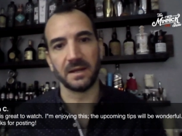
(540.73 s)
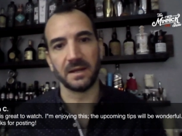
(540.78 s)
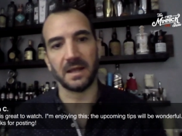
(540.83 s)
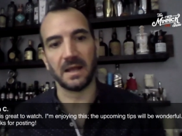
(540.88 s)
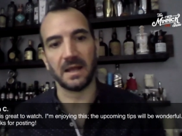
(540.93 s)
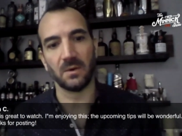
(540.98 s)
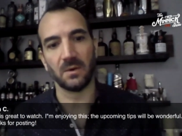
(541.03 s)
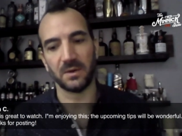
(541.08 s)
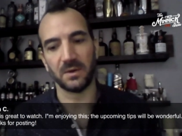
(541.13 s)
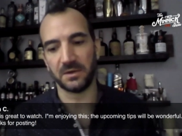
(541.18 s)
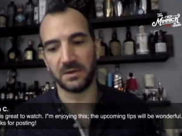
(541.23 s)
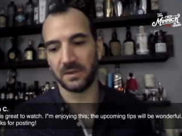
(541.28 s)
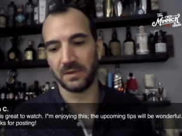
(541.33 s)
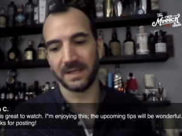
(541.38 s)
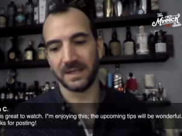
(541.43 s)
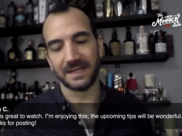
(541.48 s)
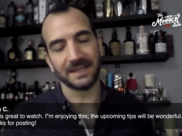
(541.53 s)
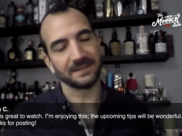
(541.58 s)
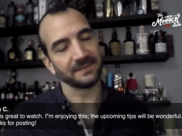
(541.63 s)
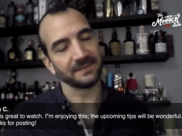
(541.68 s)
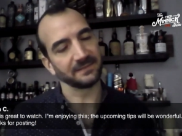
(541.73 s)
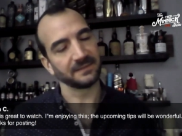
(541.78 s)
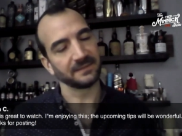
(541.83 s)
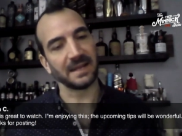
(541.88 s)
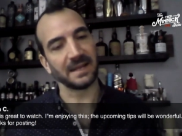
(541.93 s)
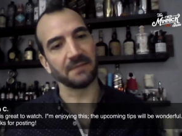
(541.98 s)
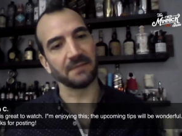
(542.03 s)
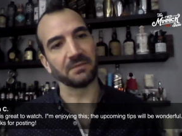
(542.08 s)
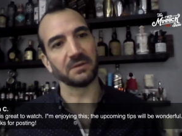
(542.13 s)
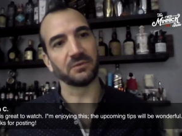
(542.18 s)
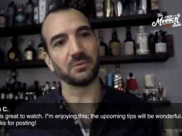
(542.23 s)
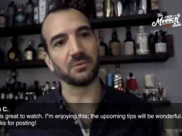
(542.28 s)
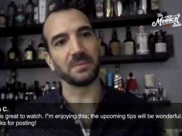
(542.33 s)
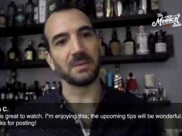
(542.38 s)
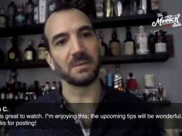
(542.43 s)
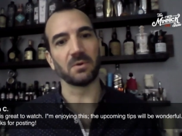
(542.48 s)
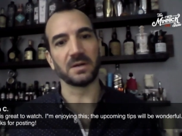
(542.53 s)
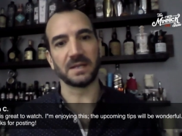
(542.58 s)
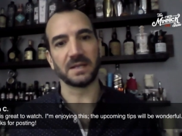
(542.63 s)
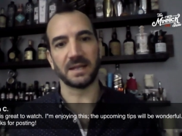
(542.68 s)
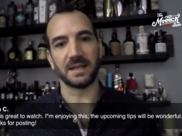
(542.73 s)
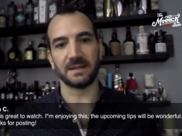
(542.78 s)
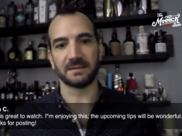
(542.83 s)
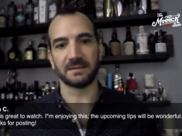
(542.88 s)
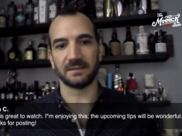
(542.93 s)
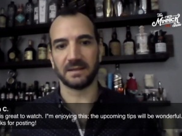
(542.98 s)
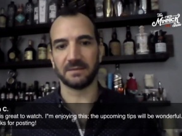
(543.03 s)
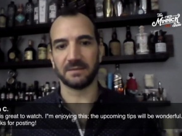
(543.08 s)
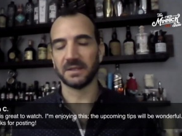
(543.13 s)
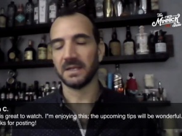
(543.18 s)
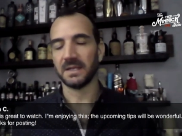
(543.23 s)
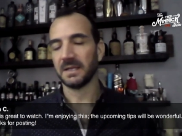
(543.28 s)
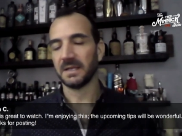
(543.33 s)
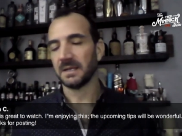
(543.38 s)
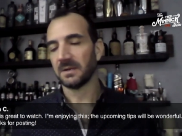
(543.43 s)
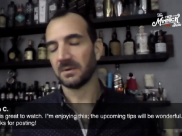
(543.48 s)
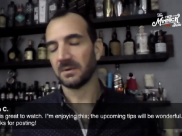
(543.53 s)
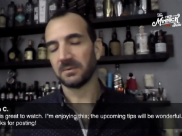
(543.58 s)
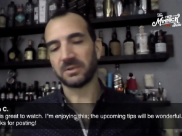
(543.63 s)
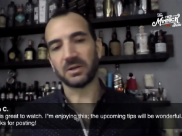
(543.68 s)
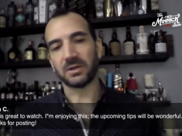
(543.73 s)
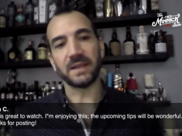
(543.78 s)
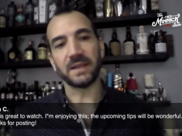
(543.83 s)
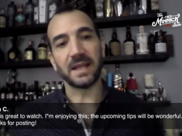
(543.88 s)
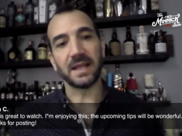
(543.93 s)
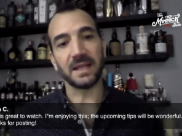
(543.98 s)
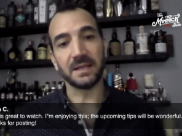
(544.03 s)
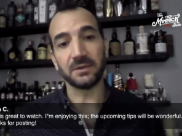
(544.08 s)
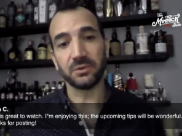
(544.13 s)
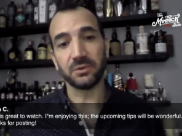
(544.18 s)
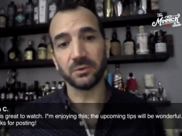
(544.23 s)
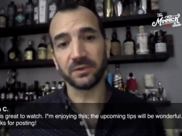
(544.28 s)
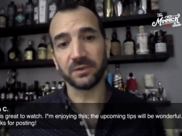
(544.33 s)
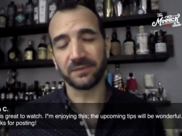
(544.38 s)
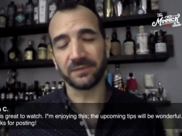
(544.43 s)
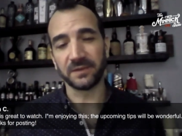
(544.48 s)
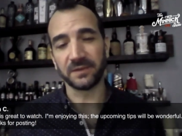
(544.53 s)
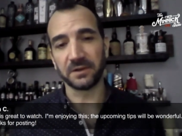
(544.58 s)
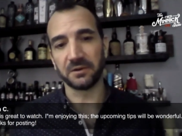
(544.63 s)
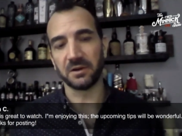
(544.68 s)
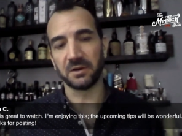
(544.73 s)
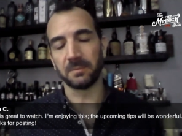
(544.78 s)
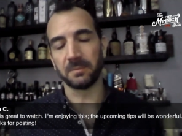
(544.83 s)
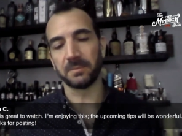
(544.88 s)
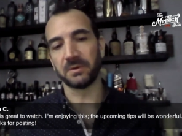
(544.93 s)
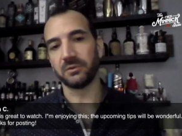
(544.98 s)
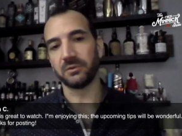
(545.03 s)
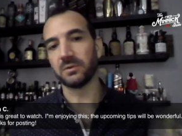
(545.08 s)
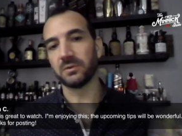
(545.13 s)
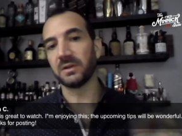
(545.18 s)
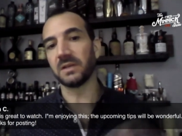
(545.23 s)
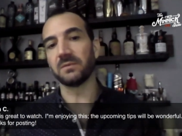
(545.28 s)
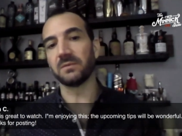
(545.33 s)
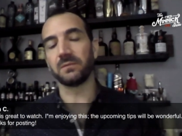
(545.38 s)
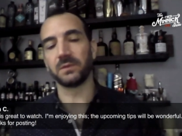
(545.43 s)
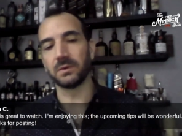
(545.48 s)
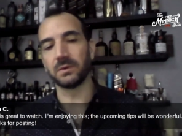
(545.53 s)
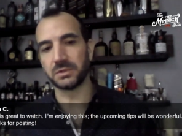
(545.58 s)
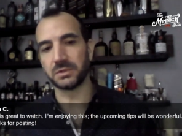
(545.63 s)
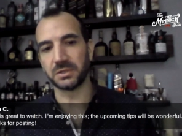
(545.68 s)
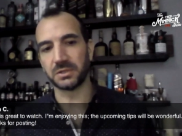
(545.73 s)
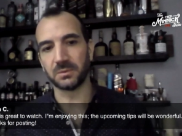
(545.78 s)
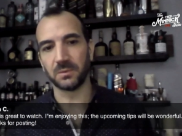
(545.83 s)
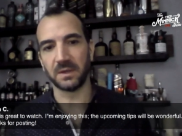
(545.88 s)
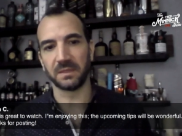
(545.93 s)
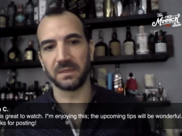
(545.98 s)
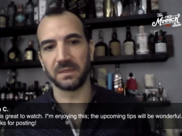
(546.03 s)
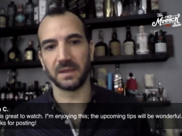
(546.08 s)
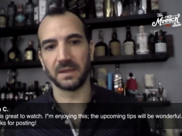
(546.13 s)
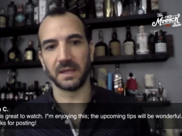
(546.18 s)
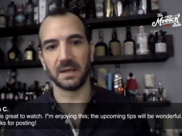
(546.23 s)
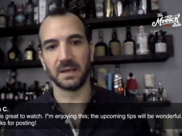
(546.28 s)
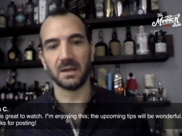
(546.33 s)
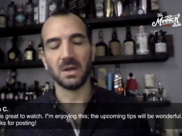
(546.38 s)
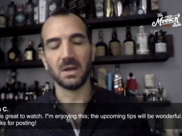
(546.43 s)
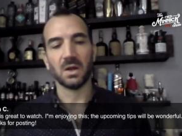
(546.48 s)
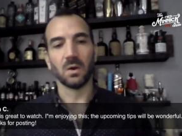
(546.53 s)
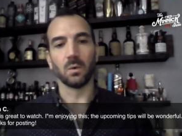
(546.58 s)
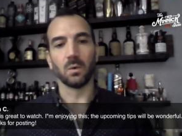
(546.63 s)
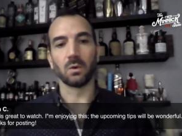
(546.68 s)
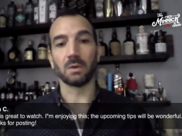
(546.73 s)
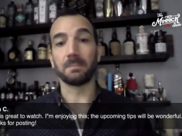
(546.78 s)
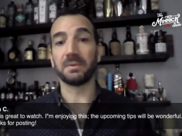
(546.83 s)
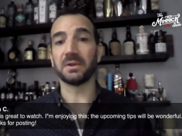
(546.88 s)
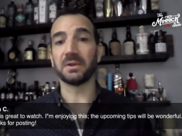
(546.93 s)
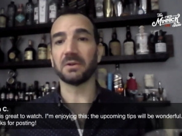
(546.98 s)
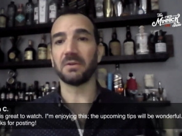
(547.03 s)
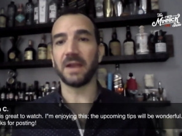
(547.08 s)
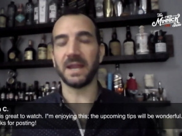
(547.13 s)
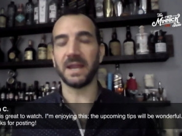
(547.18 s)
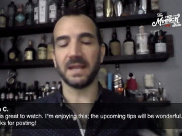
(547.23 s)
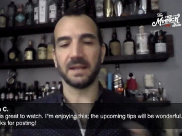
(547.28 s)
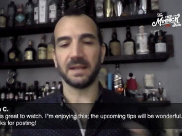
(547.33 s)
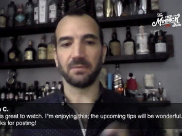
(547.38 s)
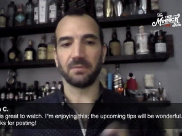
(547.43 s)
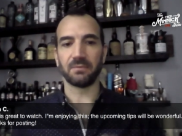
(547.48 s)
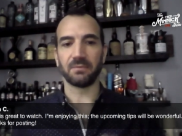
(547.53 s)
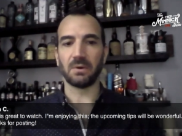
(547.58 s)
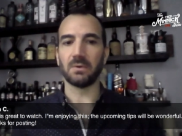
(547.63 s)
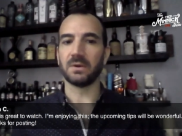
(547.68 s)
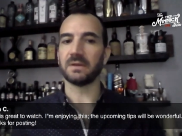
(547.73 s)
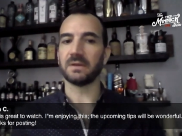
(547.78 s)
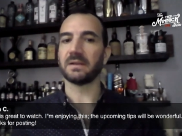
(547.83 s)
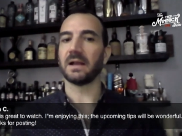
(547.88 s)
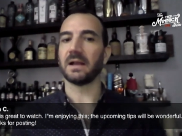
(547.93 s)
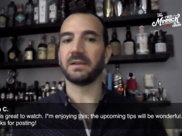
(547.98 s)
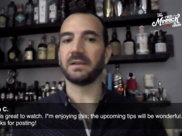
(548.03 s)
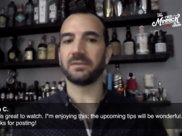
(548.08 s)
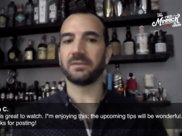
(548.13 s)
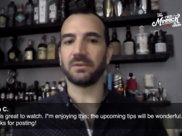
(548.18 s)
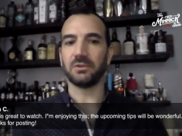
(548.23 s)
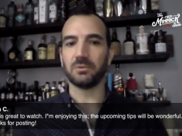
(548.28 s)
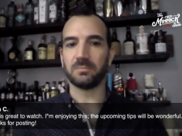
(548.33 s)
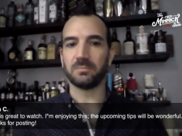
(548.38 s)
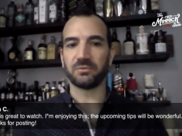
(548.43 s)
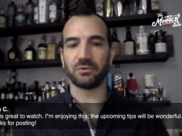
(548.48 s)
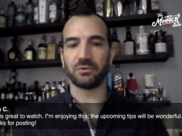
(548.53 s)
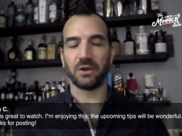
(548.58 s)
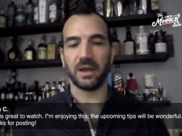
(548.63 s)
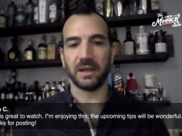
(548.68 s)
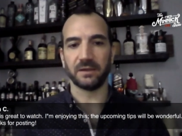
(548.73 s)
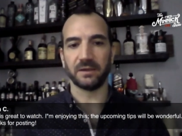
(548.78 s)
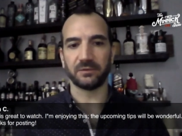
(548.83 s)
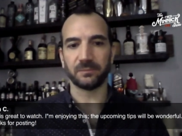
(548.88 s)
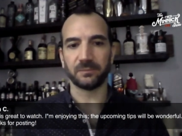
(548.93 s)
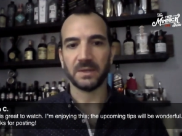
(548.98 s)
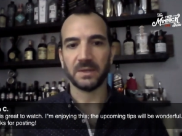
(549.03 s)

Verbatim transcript: now, and you're like, this doesn't have too many more days left. Turn that into a syrup, or do an infusion with it, or puree it and throw it into ice cube trays,